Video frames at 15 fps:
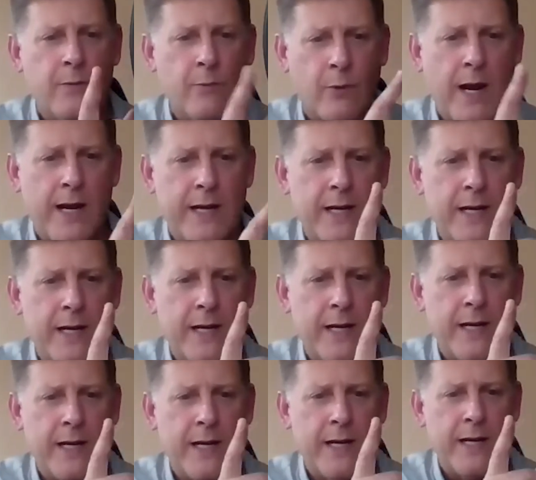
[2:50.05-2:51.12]
Right
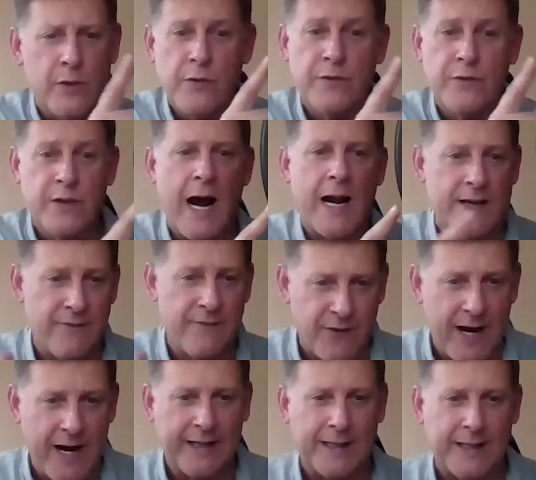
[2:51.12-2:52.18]
here. You've got it.
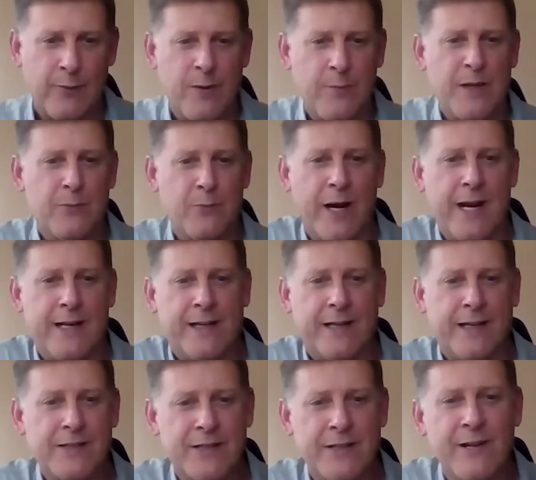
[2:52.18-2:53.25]
Finally, we've been waiting.
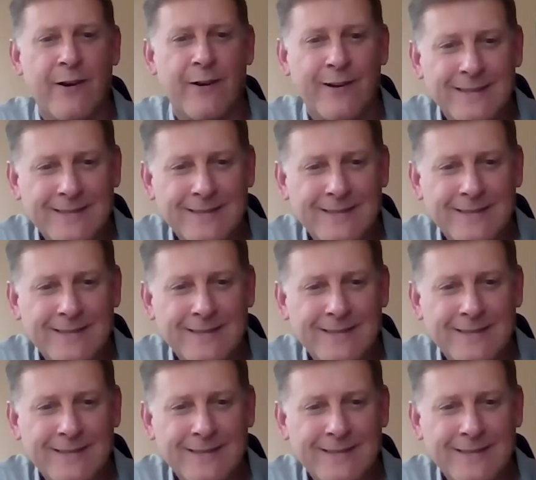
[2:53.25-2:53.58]
It's here.